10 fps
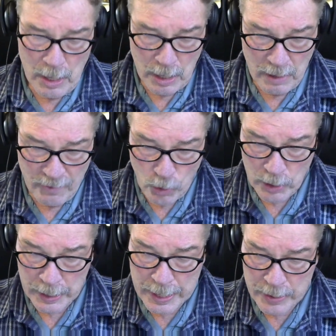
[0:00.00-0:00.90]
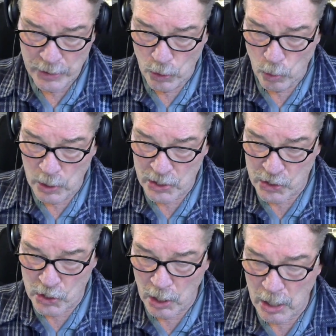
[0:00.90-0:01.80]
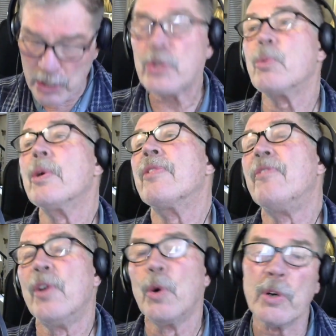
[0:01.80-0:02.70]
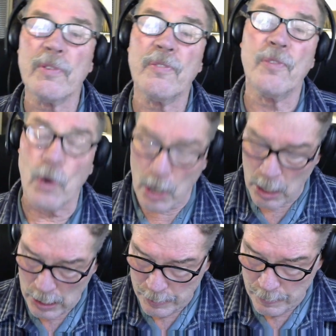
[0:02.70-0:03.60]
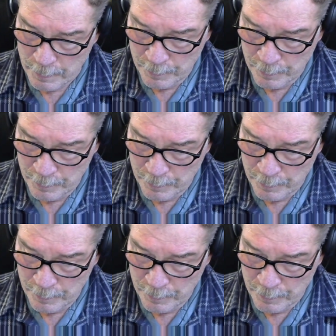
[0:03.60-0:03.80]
of Orlando, was charged with voter fraud